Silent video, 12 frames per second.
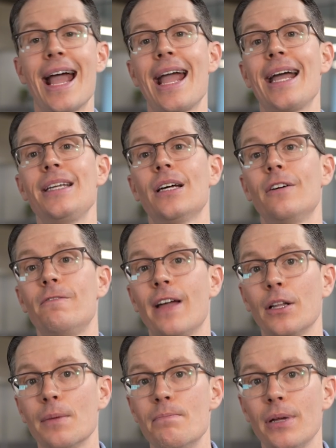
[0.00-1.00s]
and
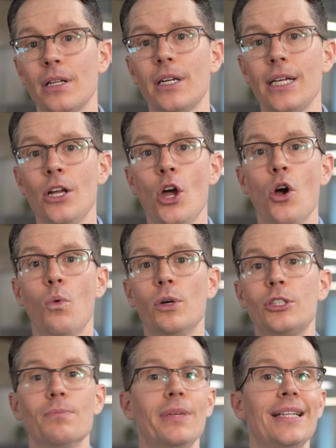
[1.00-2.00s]
availability,
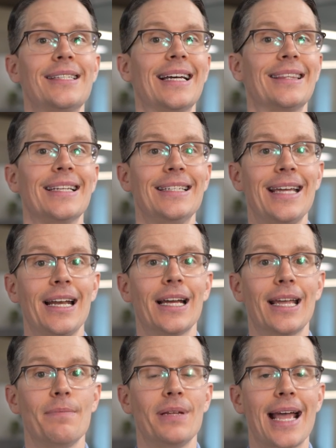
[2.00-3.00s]
which means that the data
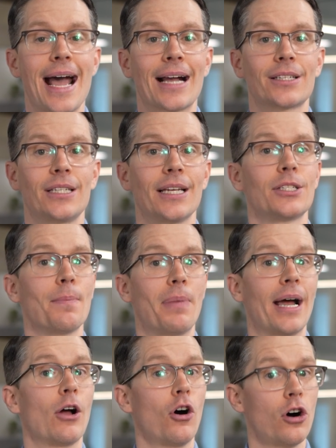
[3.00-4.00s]
can be accessed
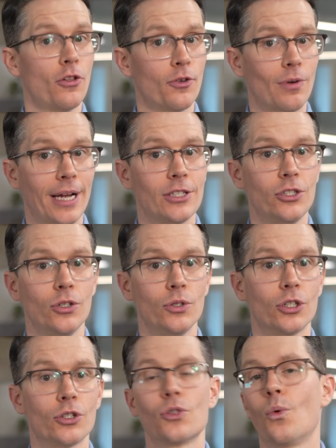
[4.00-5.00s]
by authorized
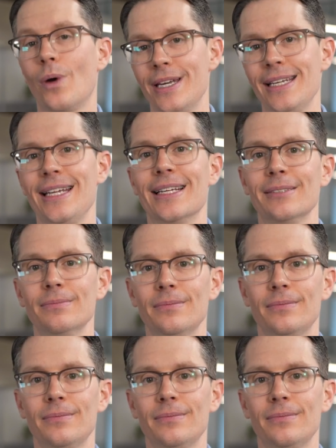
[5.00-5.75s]
users when needed.